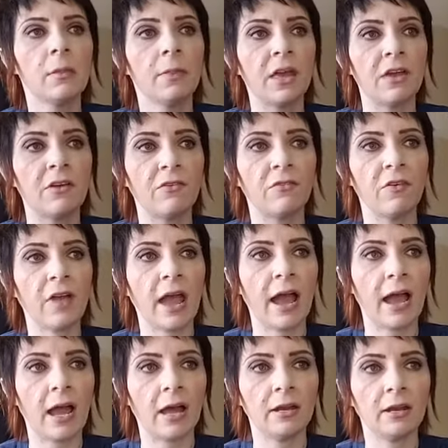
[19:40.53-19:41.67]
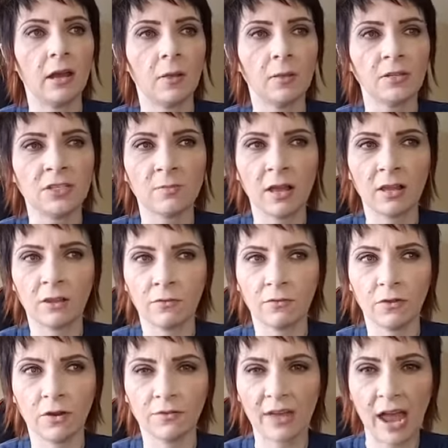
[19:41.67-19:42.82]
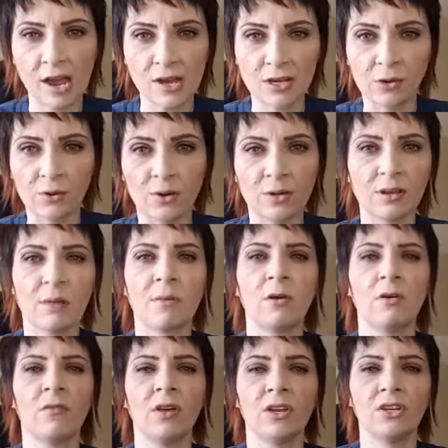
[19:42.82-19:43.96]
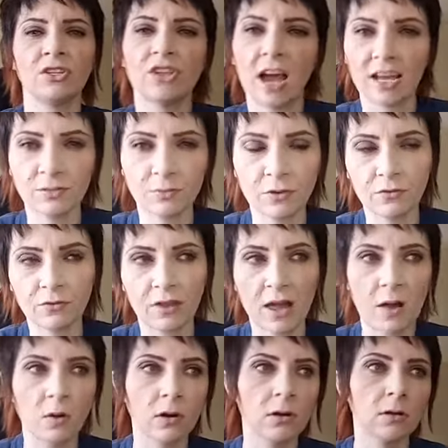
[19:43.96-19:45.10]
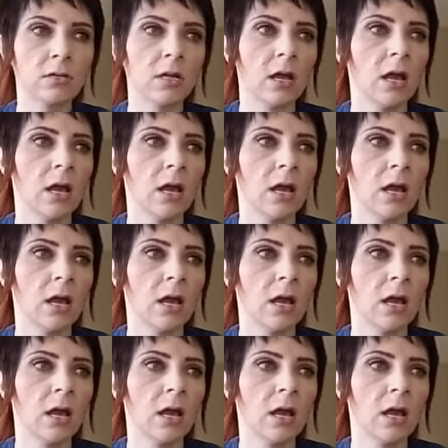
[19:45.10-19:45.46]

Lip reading: They've had the smell of cat urine come out of it, jasmine flowers.